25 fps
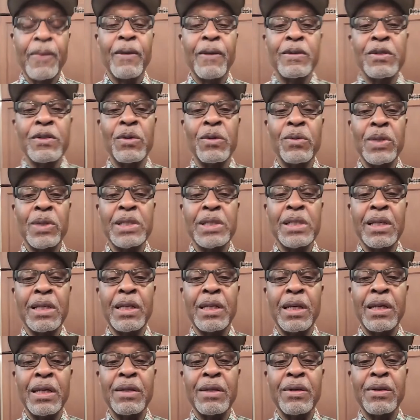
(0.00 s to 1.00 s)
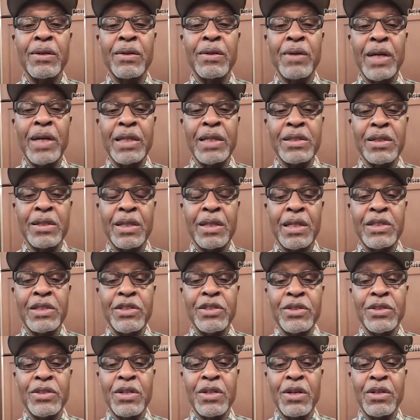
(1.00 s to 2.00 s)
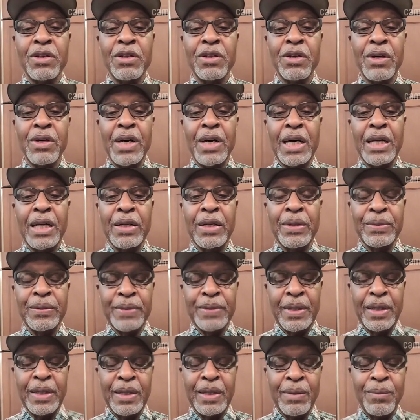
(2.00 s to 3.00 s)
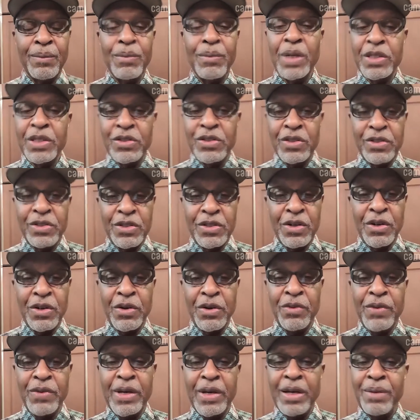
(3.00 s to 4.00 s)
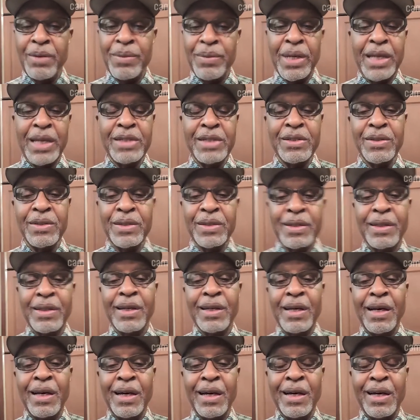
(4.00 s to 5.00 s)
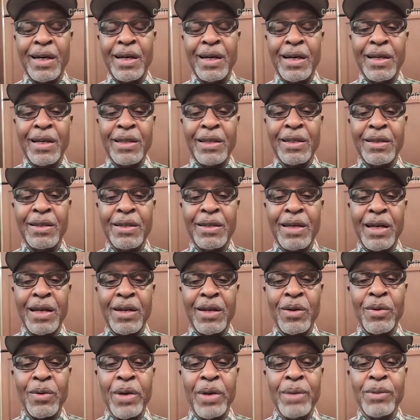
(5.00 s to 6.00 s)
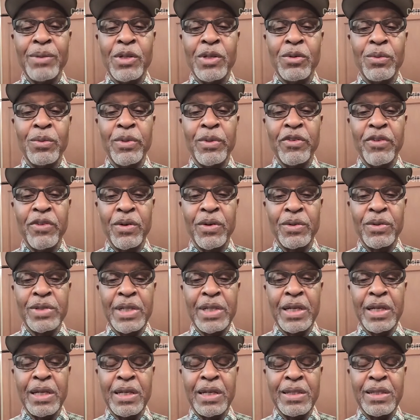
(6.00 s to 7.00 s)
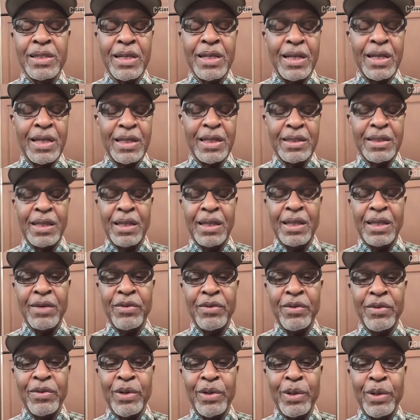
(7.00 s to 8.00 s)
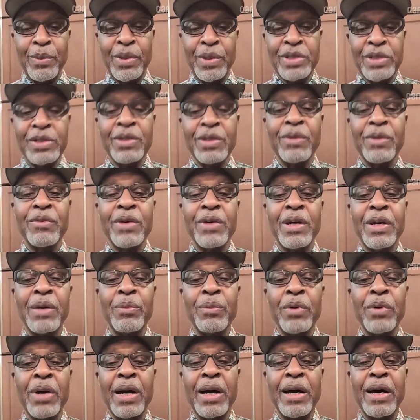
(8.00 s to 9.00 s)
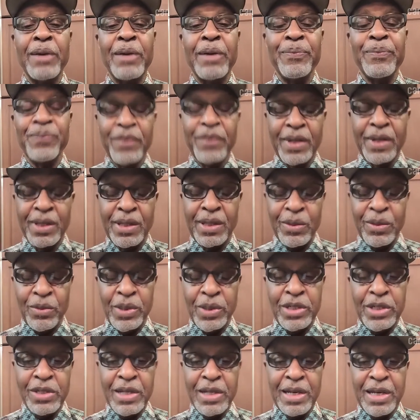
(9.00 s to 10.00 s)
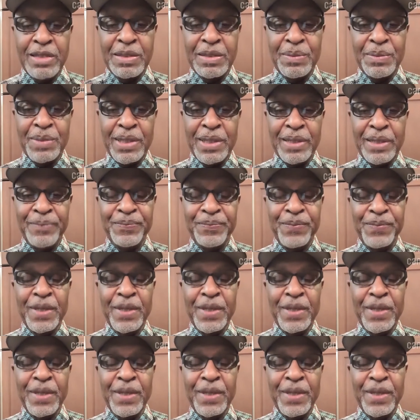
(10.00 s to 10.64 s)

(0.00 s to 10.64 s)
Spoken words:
So once again, congratulations on your honor. Much deserved, I imagine. You got a great group of folks there that sound like they love you very much and are very proud. You reached out to me